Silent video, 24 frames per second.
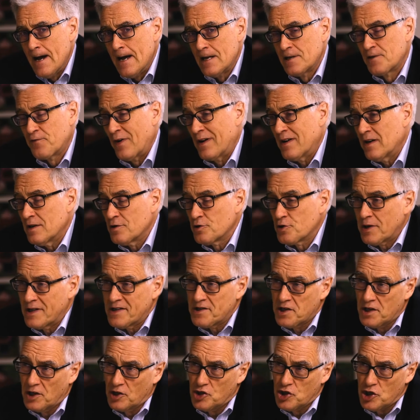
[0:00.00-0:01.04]
It's very
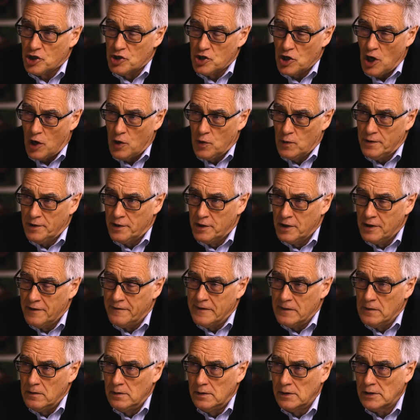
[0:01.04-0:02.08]
interesting to note that
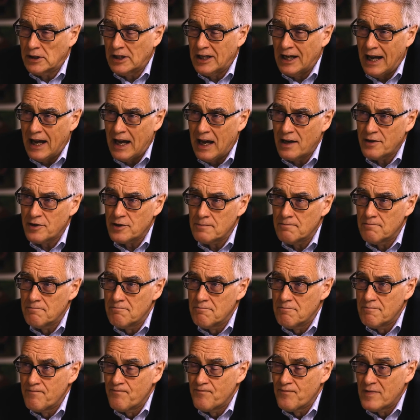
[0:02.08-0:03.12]
if you look at
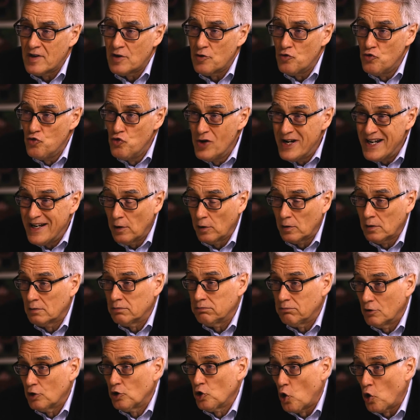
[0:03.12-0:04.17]

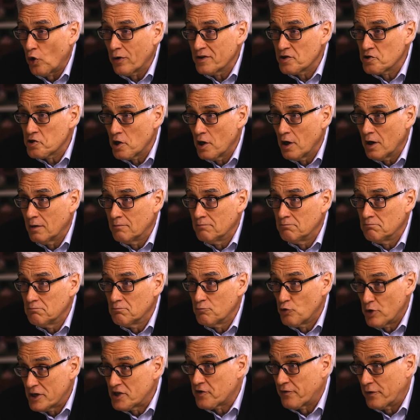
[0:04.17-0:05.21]
real long term
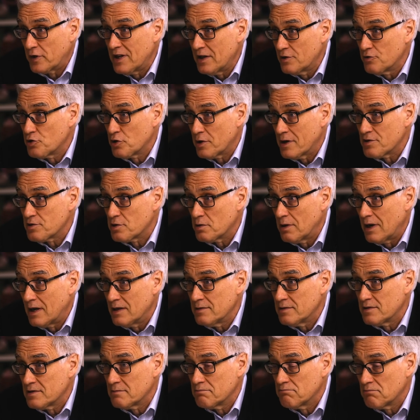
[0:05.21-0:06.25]
risk free interest
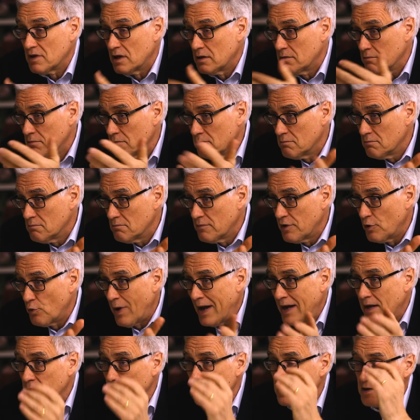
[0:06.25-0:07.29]
rates, um, the
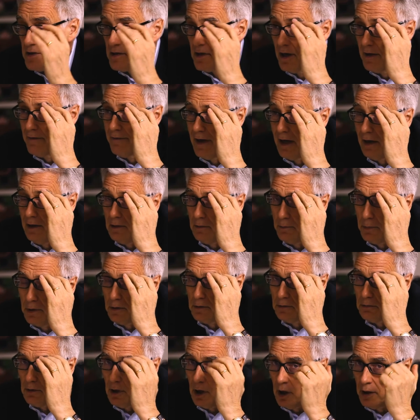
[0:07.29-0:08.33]
rates
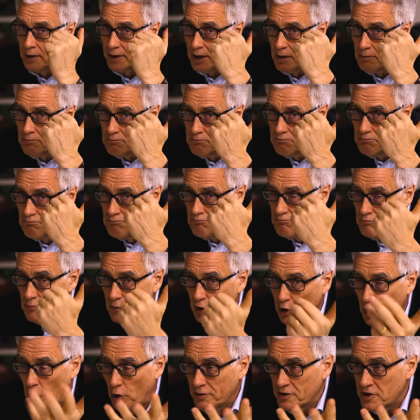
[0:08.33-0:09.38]
available on a
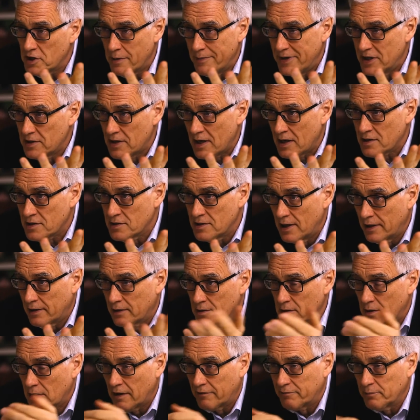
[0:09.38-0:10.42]
long term index
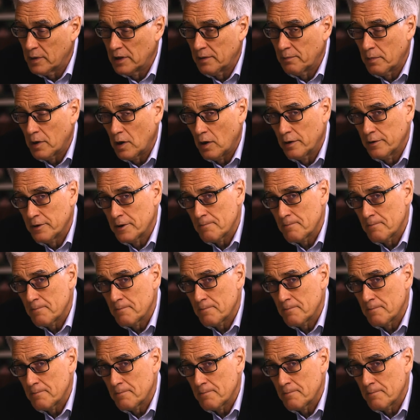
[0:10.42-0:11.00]
linked government bond.